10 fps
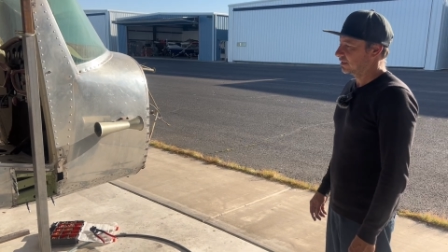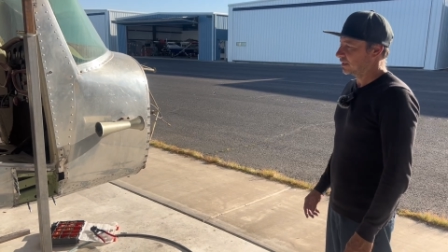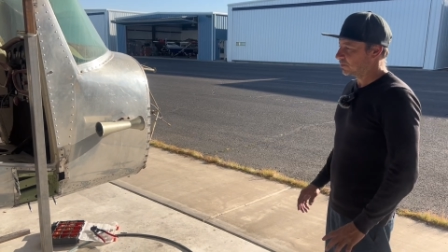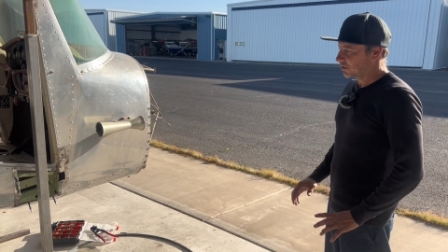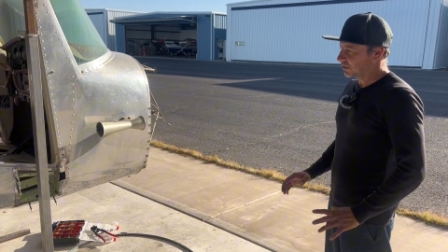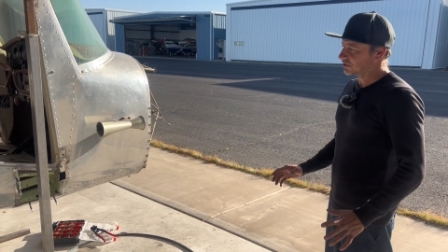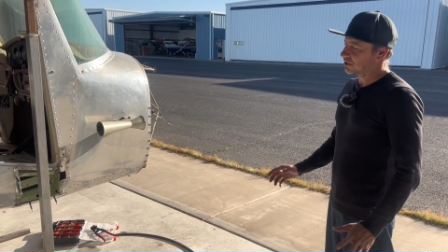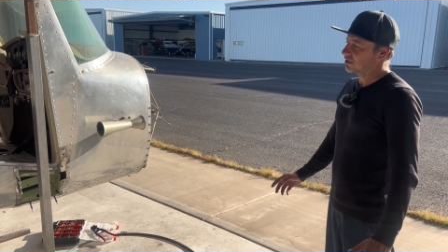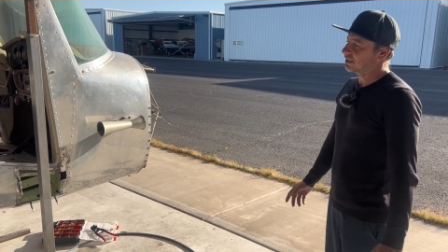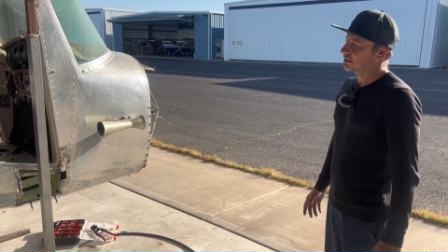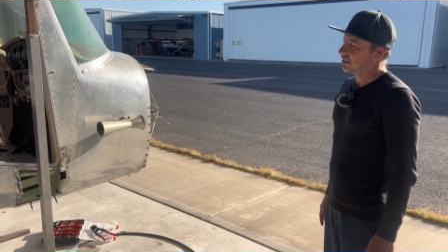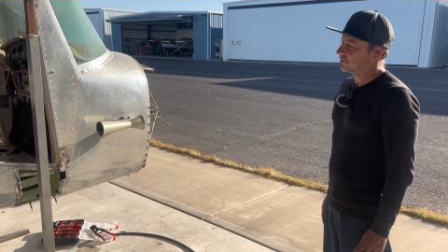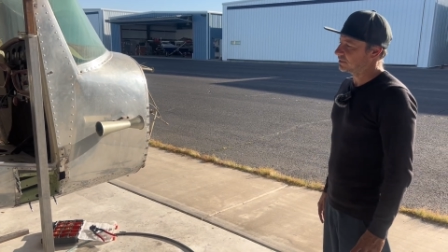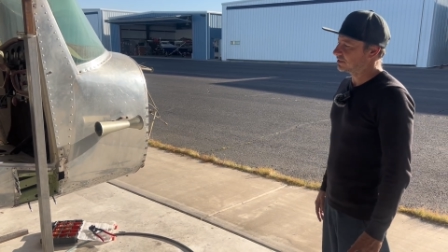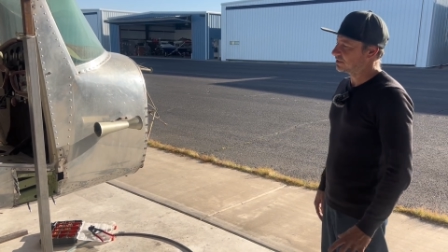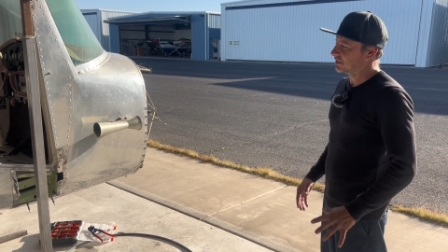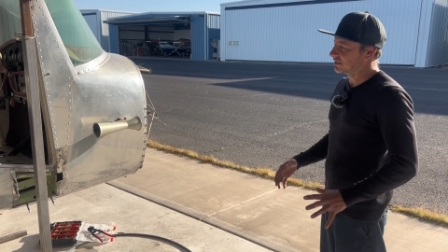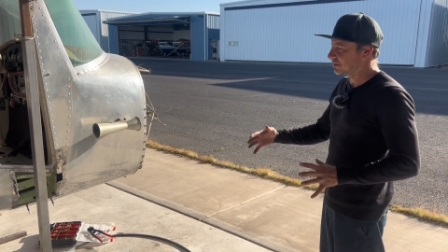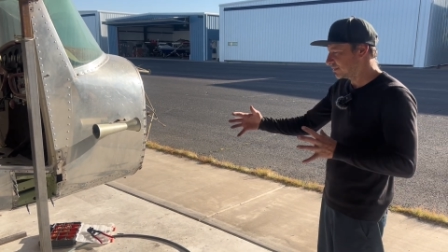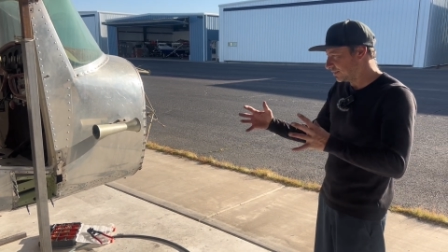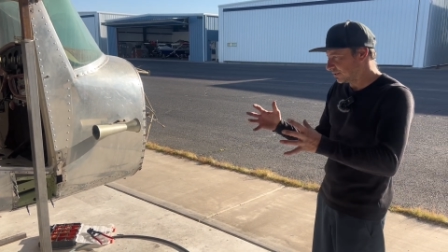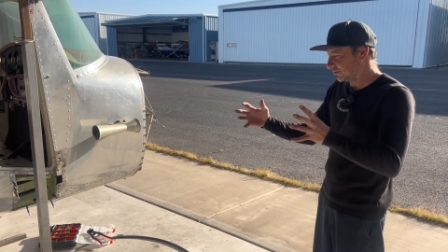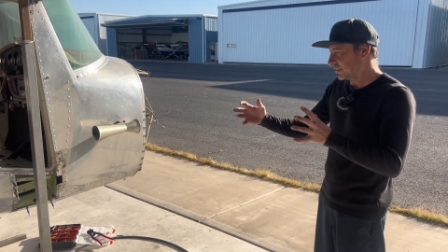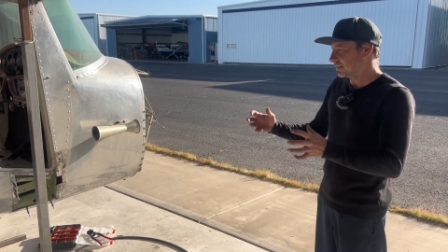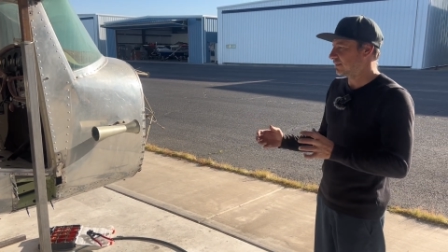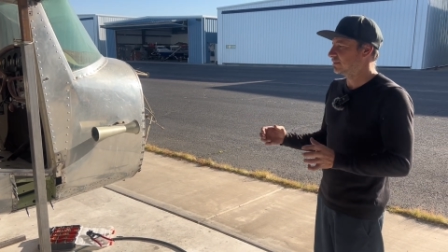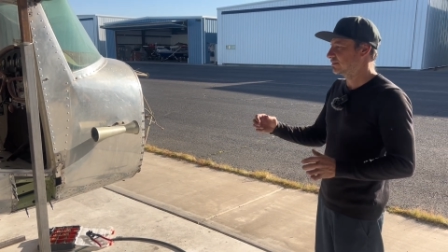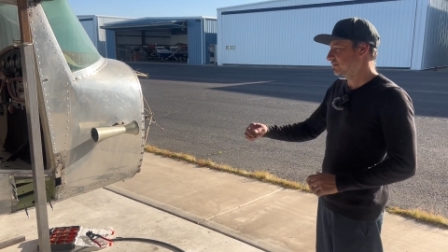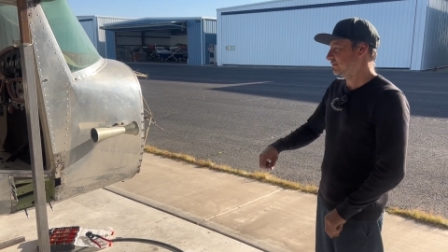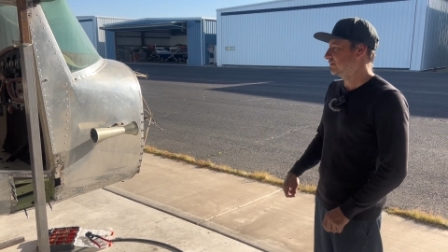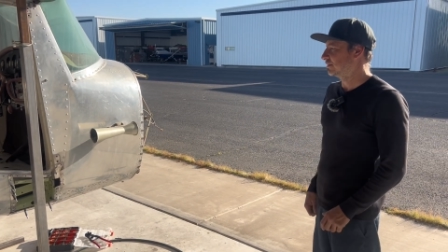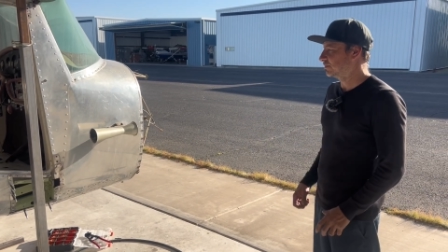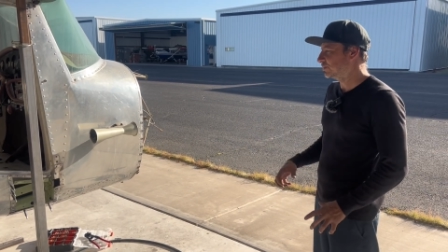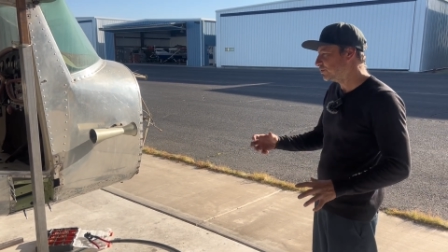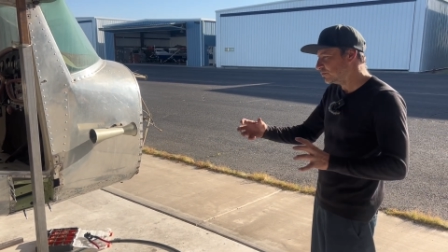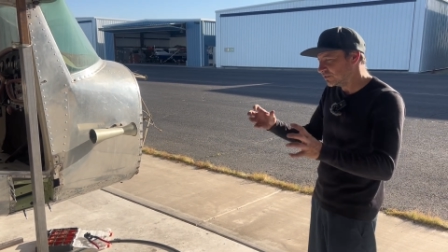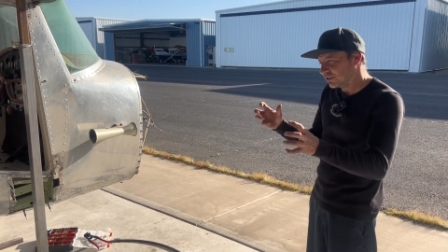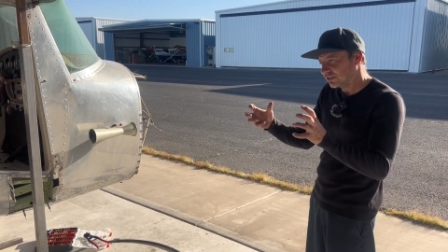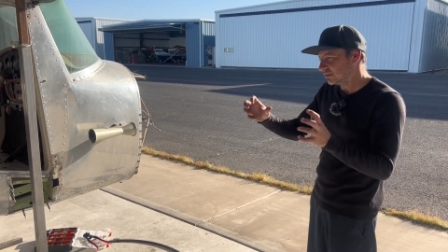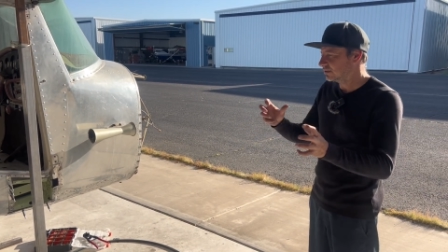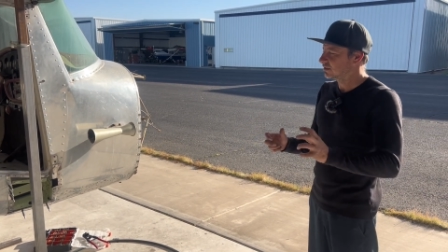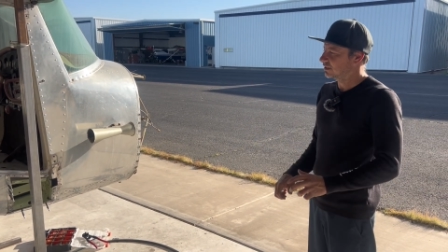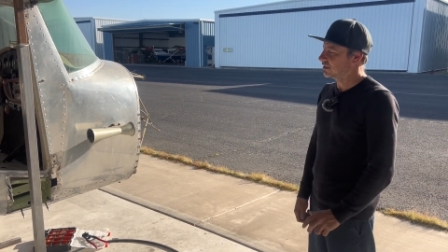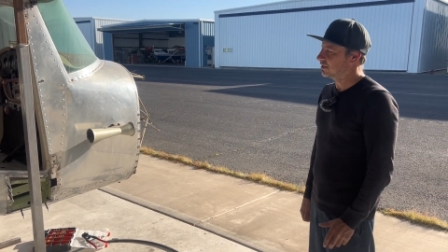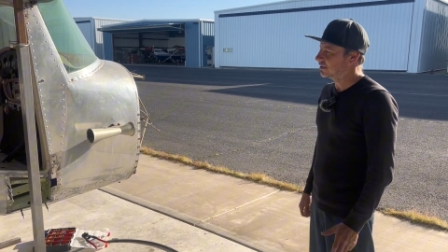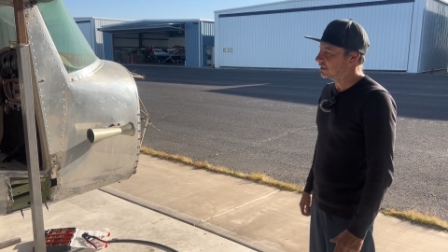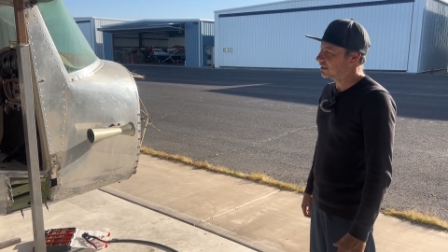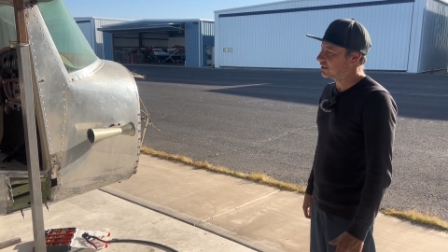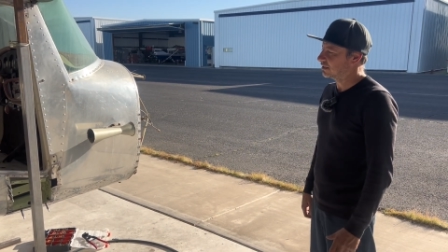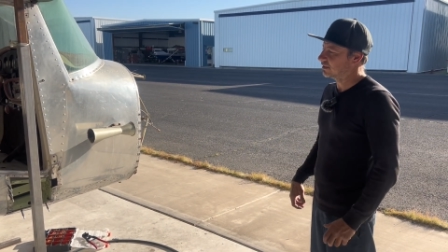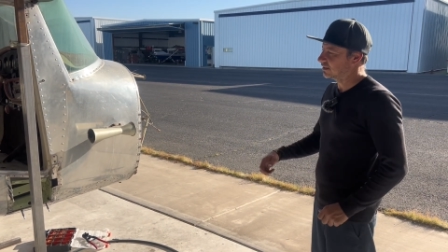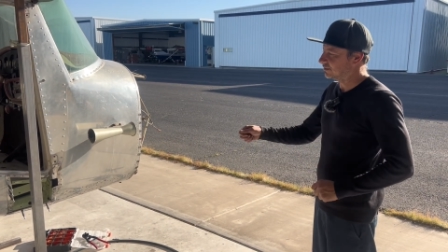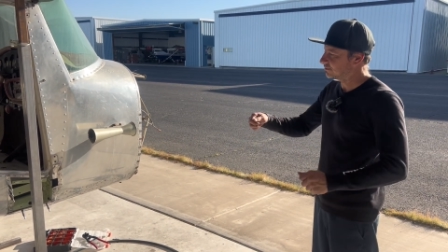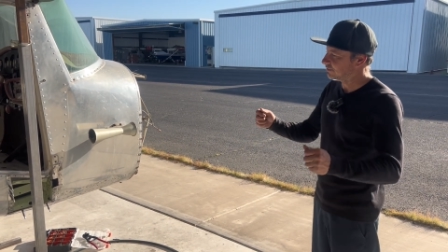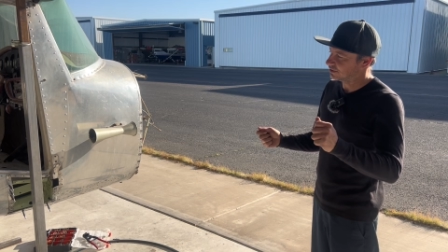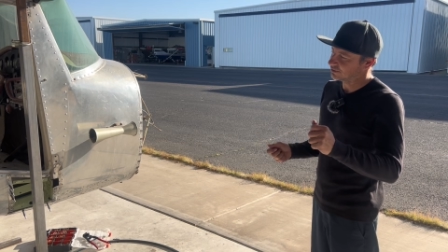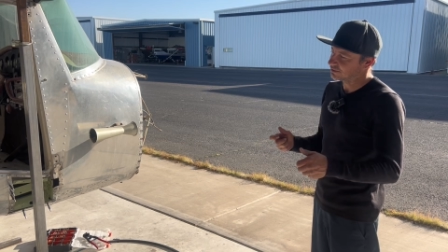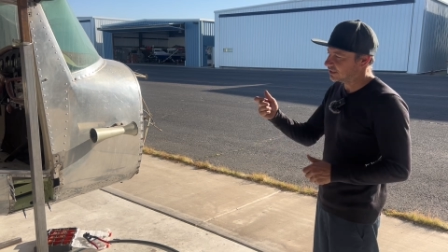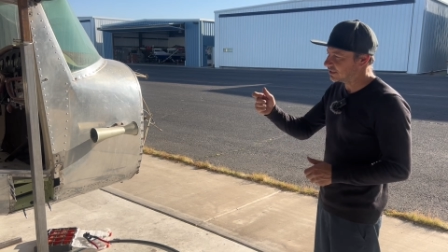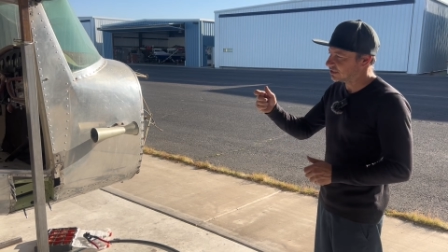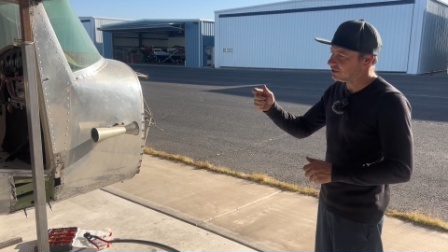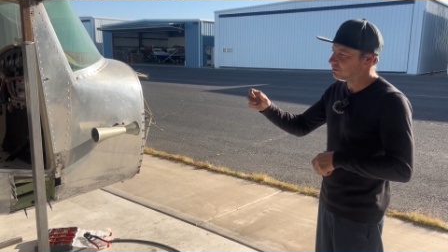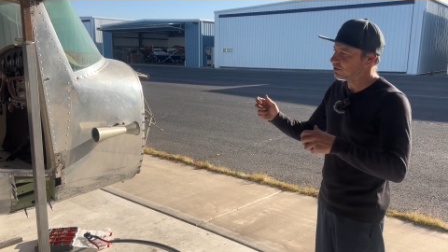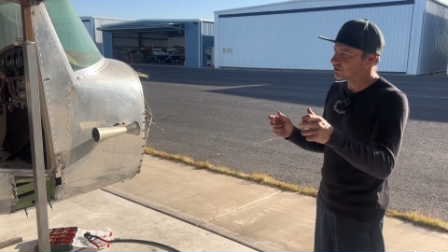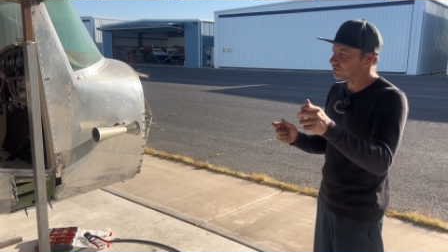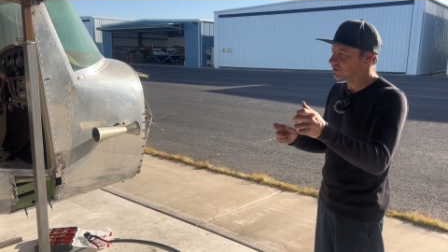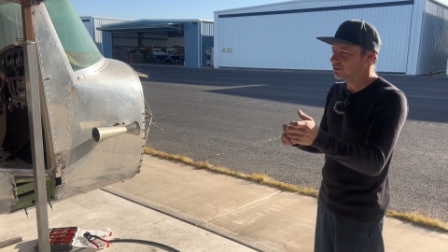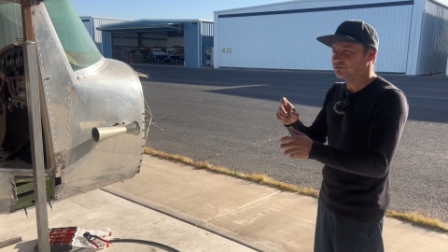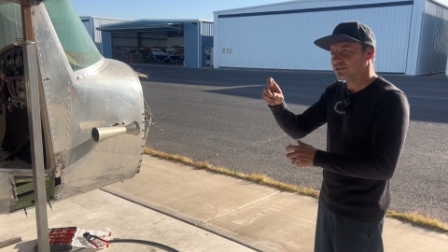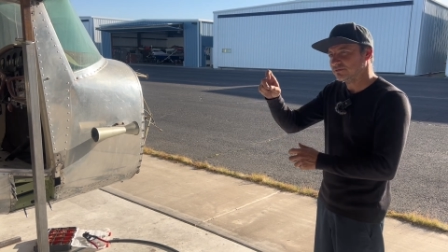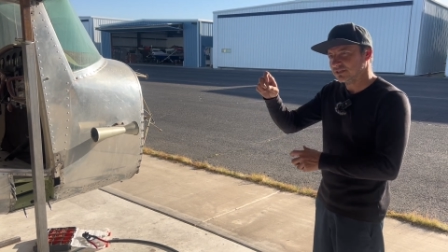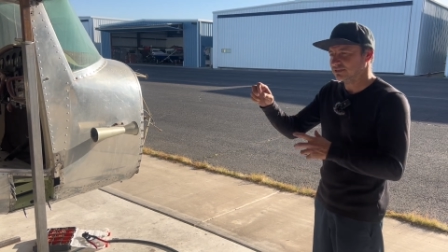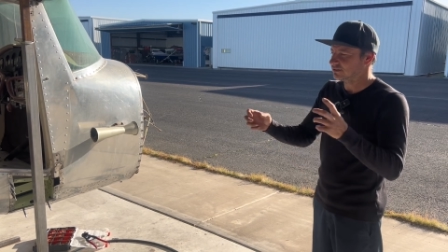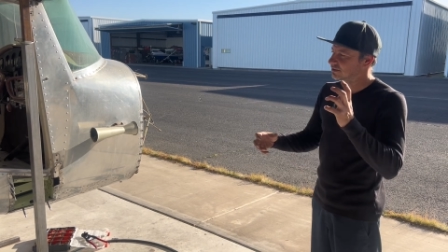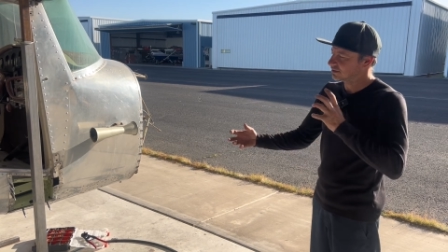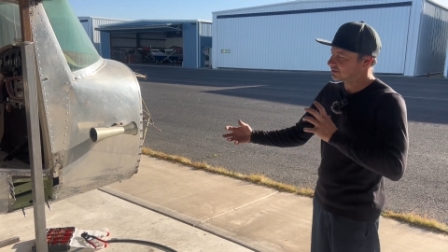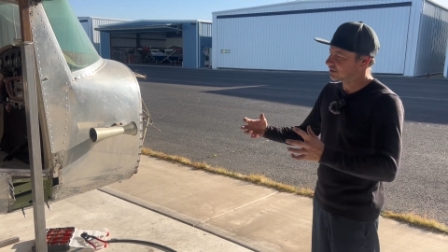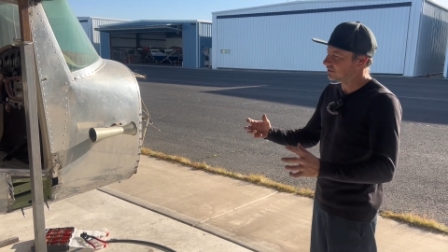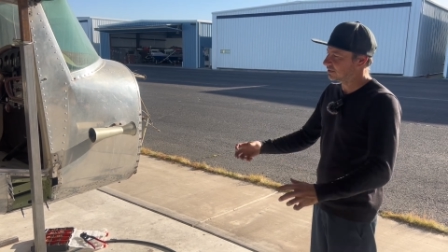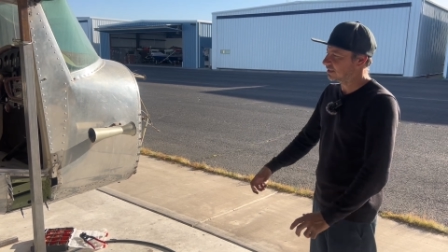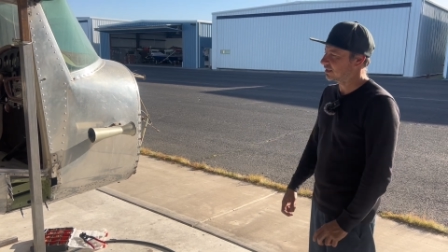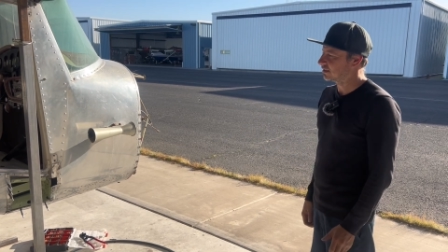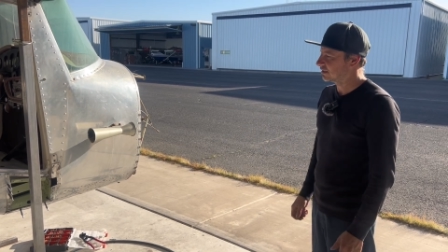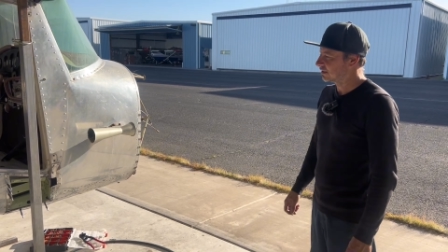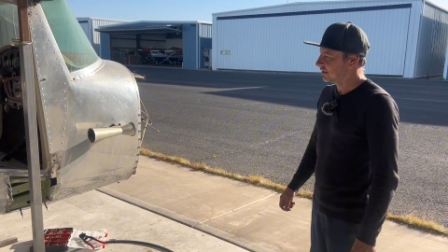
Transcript: they pretty much all lined up it's just you know we had a you know maneuver here and there and then you know cleco maneuver rivet stuff like that